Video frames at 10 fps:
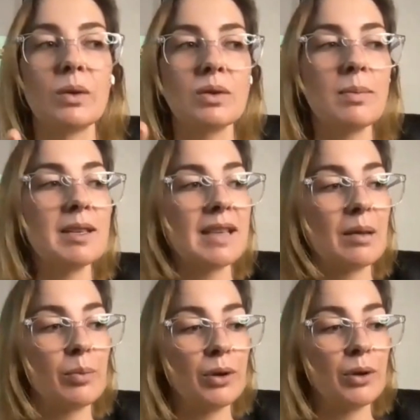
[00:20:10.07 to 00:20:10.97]
It was almost
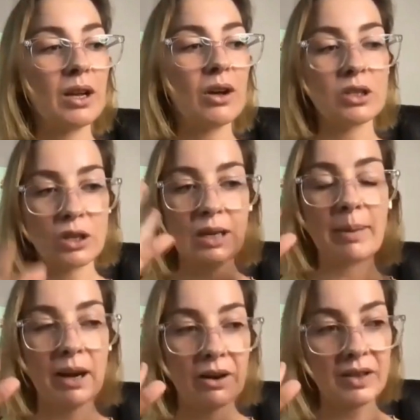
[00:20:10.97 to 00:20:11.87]
like putting on a dirty
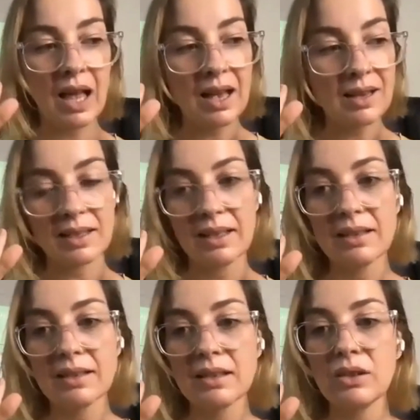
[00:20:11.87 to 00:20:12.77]
pair of
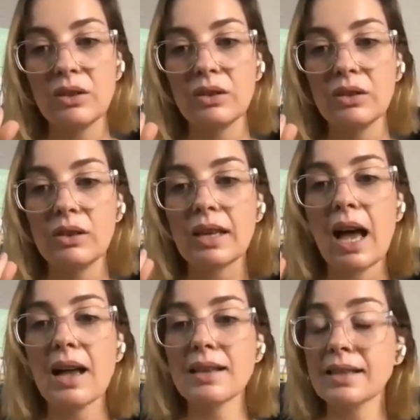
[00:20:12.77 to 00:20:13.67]
glasses. You
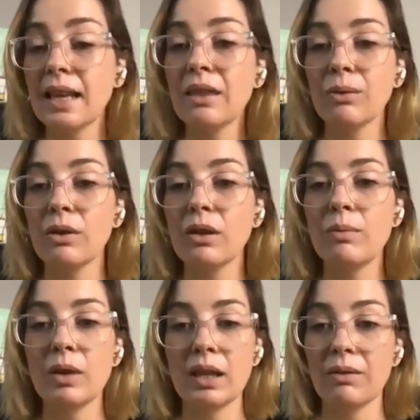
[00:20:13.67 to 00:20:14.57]
can't see through
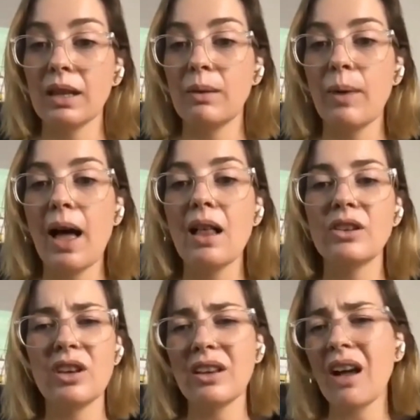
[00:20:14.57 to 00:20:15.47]
them really, really well.
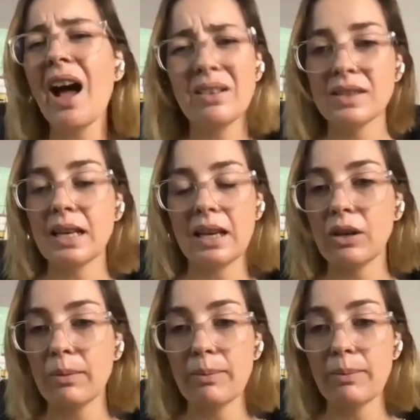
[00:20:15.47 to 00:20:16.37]
You can kind of
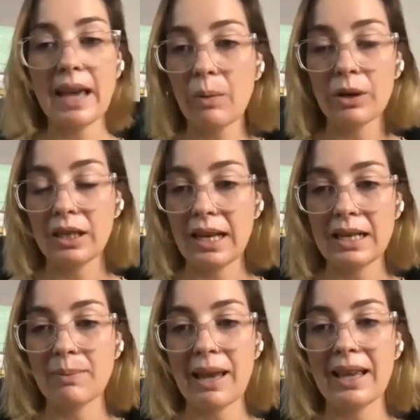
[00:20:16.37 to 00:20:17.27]
see, you can make out what you
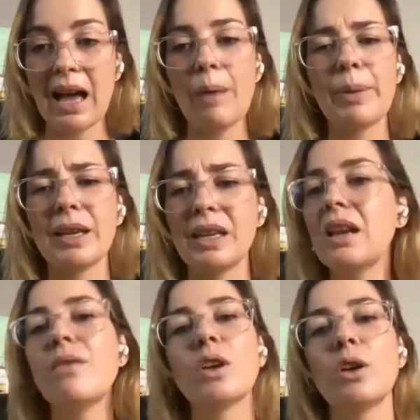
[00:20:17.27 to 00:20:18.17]
need to make out, but
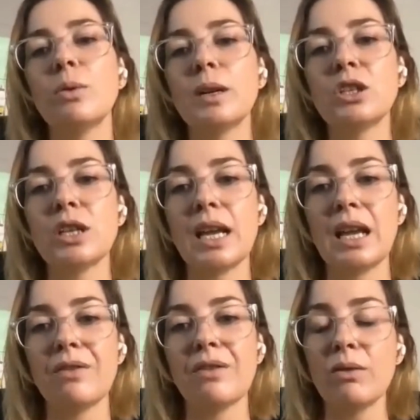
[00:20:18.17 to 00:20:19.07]
you're never going to
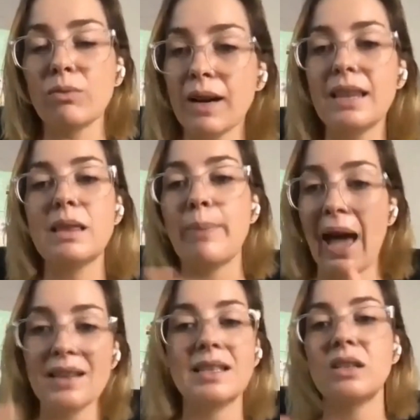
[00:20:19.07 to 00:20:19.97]
achieve and read the
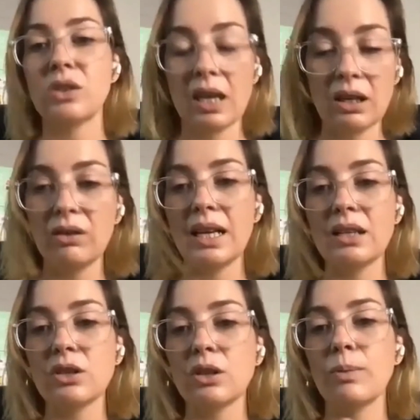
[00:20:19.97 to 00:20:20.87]
passage that you
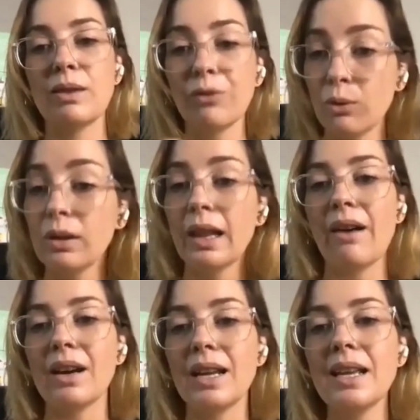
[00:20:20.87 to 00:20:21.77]
need to with full
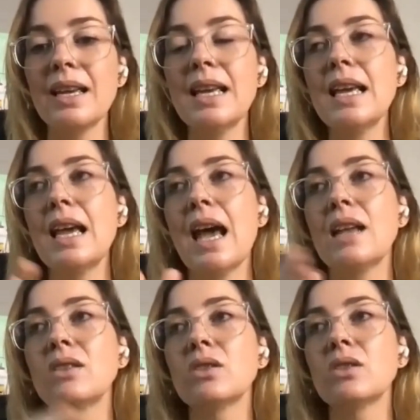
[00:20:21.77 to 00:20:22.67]
clarity.
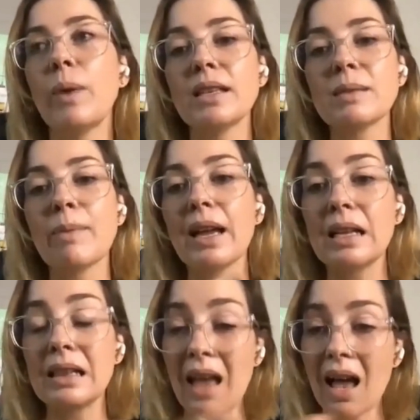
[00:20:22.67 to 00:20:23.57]
And so once
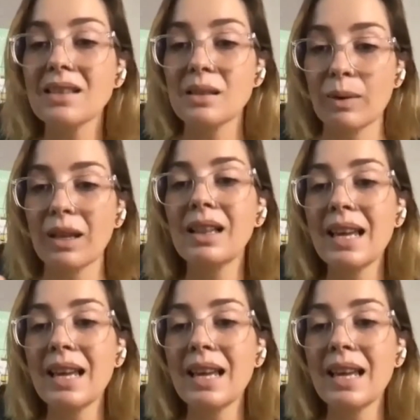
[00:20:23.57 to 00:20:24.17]
my glasses were